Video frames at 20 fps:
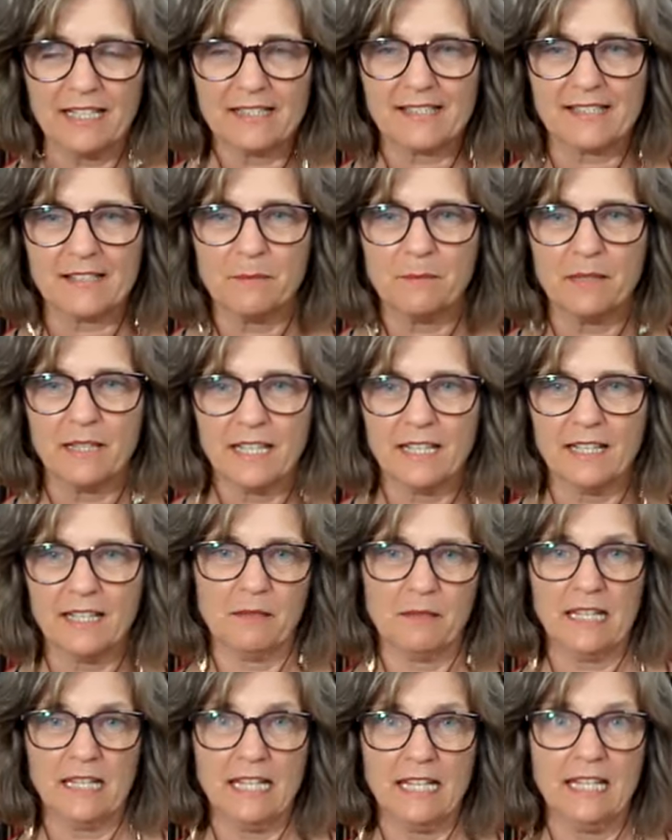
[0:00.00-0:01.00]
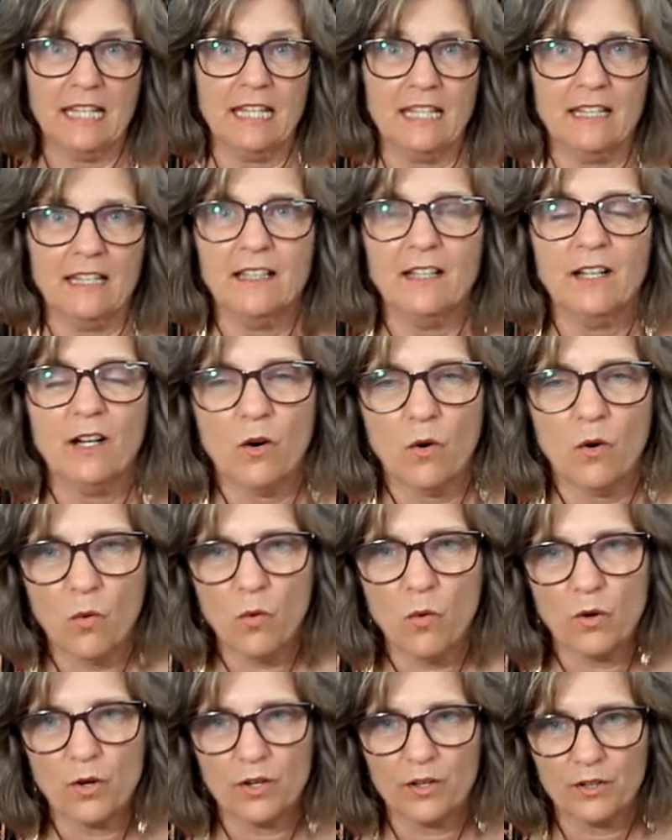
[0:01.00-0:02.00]
and somebody, he
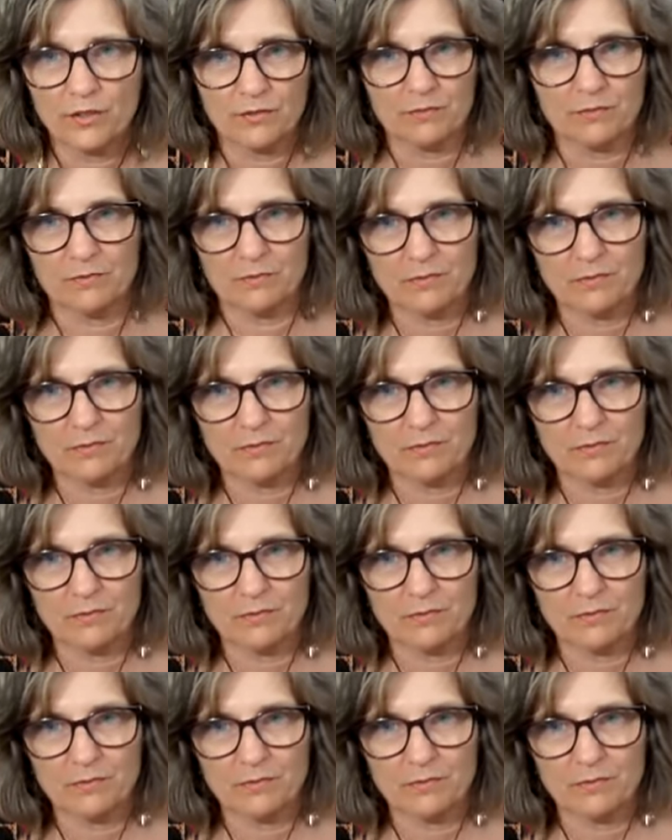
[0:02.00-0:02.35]
or